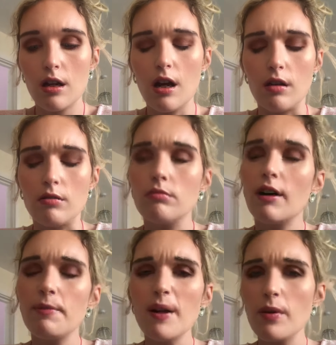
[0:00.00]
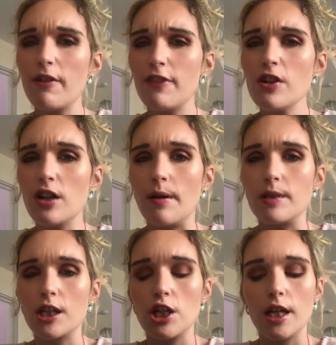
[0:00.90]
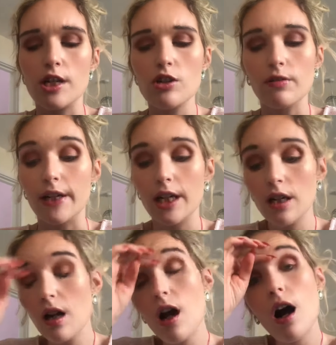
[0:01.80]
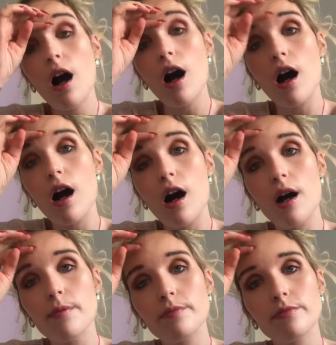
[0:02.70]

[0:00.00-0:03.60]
No, I've played with it a few times actually, sorry. Okay.